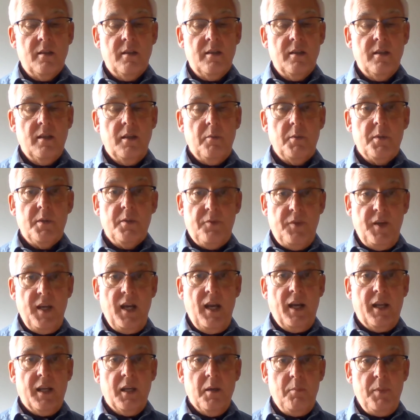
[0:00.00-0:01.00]
I was
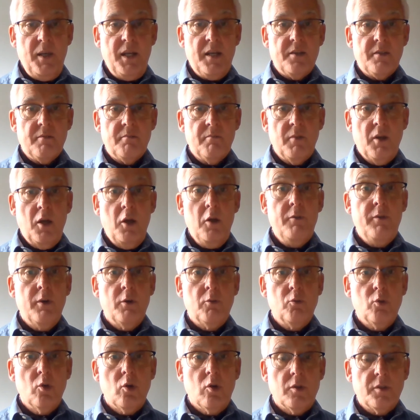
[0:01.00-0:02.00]
feeling a bit
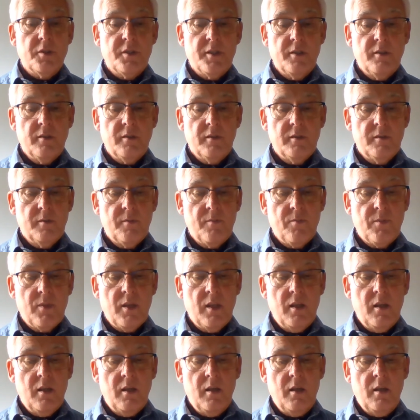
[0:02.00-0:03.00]
overwrought.
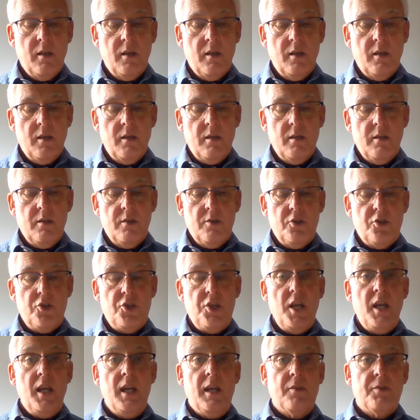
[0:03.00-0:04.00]

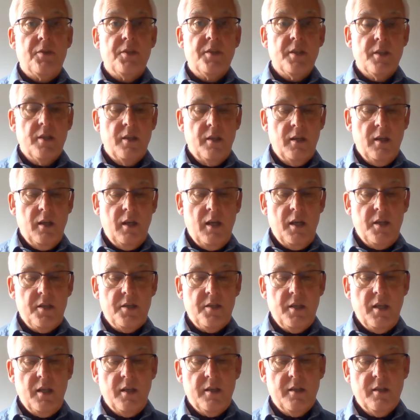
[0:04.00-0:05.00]
Jeeves, I
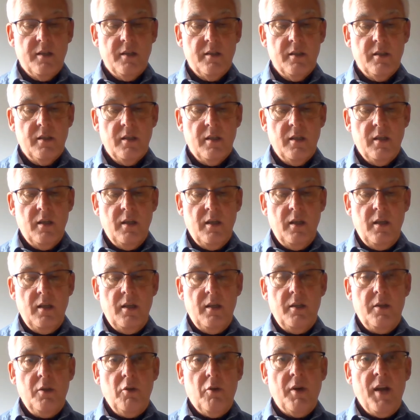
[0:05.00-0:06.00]
said,
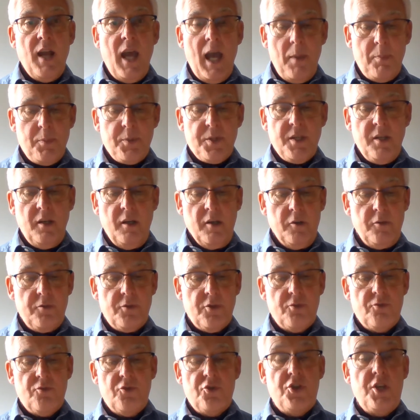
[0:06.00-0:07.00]
you're an absolute
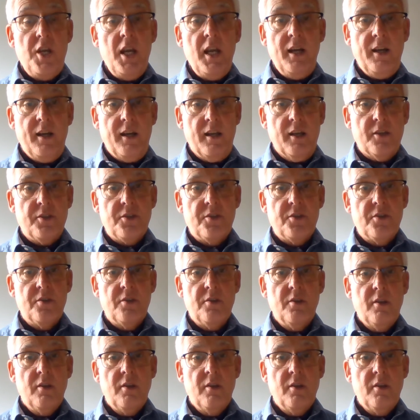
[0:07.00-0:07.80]
genius.